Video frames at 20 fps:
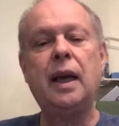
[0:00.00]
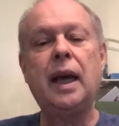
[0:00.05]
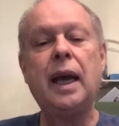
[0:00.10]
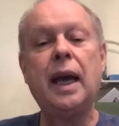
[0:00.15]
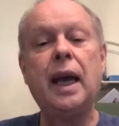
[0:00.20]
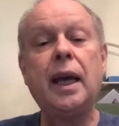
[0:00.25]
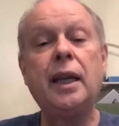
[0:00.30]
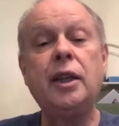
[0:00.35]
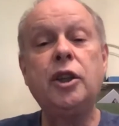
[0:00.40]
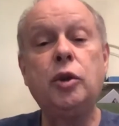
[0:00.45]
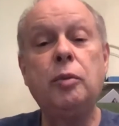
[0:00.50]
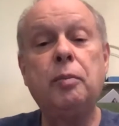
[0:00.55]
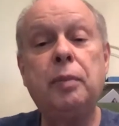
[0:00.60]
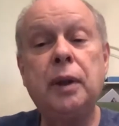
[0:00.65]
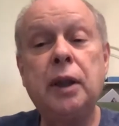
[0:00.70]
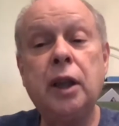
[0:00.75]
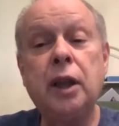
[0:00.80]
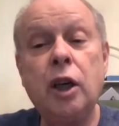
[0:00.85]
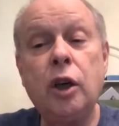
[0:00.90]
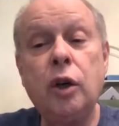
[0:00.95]
And you
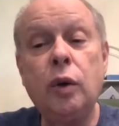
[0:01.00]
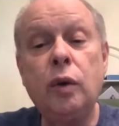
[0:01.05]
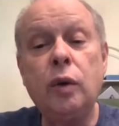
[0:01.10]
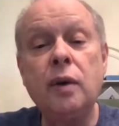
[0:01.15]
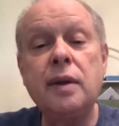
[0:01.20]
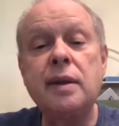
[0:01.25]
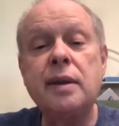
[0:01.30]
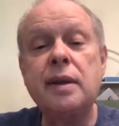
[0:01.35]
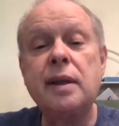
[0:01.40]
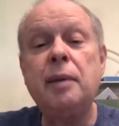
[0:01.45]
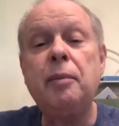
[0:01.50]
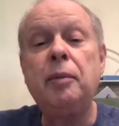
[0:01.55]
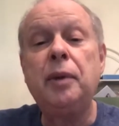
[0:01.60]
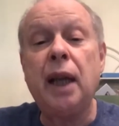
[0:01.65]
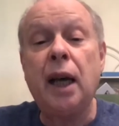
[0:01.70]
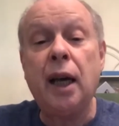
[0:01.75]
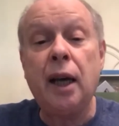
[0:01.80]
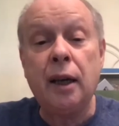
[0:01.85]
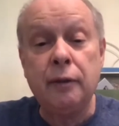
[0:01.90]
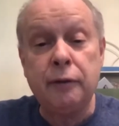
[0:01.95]
blow some
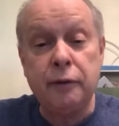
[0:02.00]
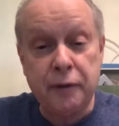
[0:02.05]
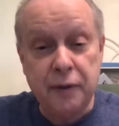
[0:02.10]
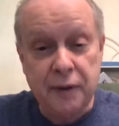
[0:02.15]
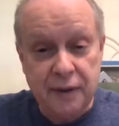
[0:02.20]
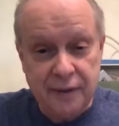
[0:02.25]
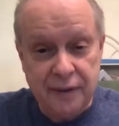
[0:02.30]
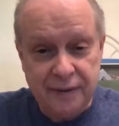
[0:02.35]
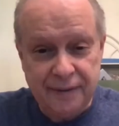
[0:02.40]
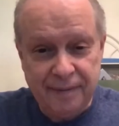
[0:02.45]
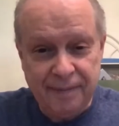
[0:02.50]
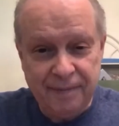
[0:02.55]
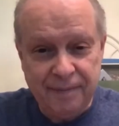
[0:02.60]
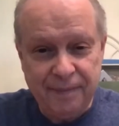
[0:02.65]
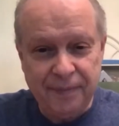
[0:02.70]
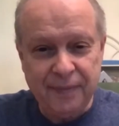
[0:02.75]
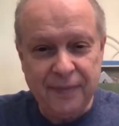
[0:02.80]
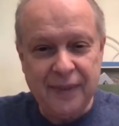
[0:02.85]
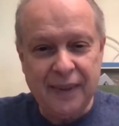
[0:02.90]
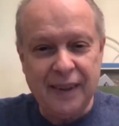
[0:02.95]
love.
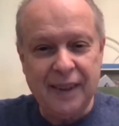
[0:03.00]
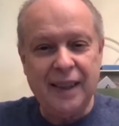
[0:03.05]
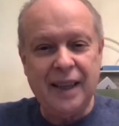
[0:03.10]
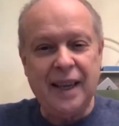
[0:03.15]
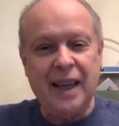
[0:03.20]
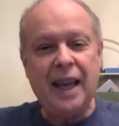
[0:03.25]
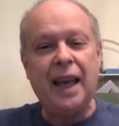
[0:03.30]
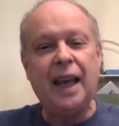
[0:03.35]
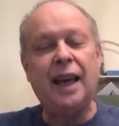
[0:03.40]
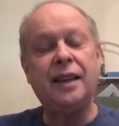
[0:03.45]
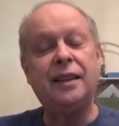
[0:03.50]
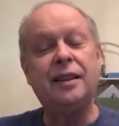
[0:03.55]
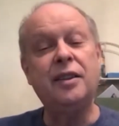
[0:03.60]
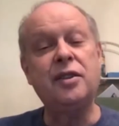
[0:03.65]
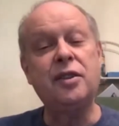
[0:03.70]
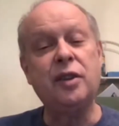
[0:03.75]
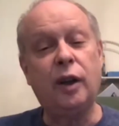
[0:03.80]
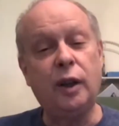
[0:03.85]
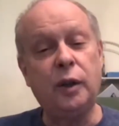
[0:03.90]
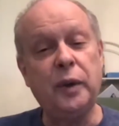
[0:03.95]
And
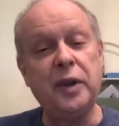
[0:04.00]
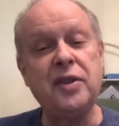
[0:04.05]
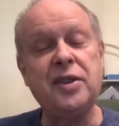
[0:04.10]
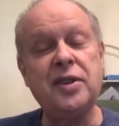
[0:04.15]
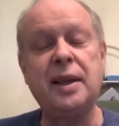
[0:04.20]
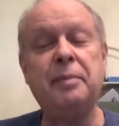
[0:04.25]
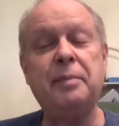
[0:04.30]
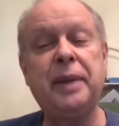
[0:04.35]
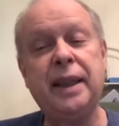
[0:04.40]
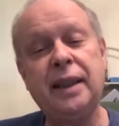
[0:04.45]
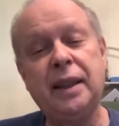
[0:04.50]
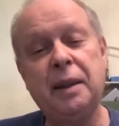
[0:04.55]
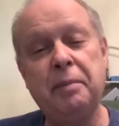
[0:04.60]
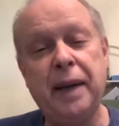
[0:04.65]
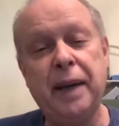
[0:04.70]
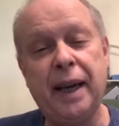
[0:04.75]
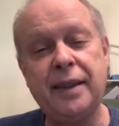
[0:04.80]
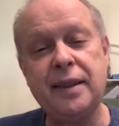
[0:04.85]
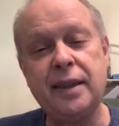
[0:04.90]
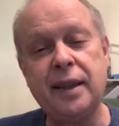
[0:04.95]
there's always somebody in the
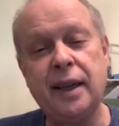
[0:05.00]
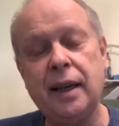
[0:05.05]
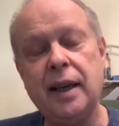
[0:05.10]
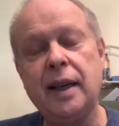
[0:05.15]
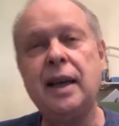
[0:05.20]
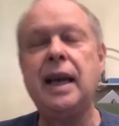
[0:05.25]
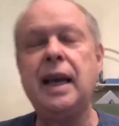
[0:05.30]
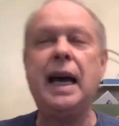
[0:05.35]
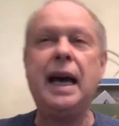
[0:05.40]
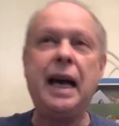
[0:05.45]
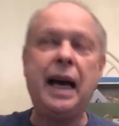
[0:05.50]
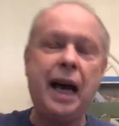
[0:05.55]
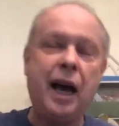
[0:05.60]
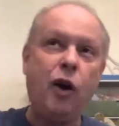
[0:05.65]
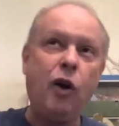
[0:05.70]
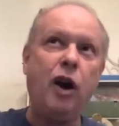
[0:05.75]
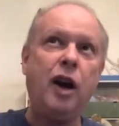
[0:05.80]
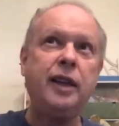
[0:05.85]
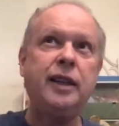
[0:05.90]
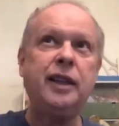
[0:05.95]
back saying, "How
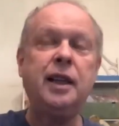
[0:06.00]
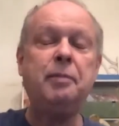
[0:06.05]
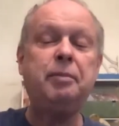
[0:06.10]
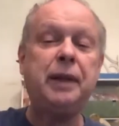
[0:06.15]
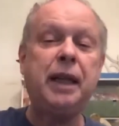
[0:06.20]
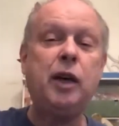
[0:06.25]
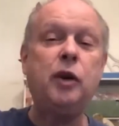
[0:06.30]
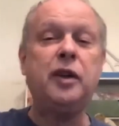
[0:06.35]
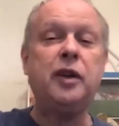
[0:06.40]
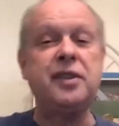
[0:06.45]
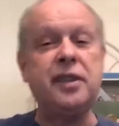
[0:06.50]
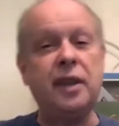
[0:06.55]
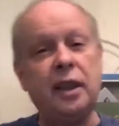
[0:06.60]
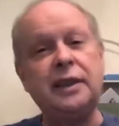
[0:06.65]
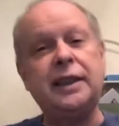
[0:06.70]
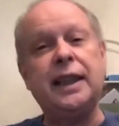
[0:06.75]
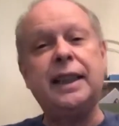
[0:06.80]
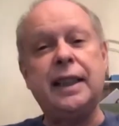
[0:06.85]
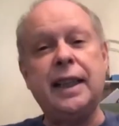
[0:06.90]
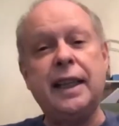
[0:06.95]
hard do you blow? Is there a
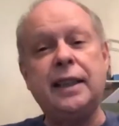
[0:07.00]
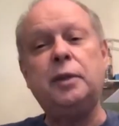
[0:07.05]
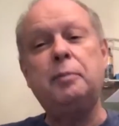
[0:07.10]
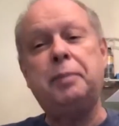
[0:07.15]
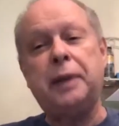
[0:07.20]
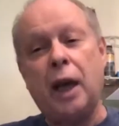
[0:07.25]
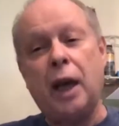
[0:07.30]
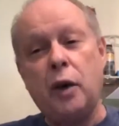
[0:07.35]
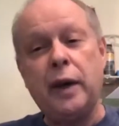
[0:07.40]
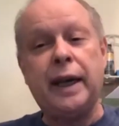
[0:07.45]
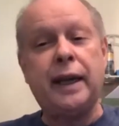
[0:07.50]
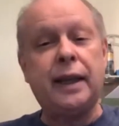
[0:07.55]
technique to blowing?"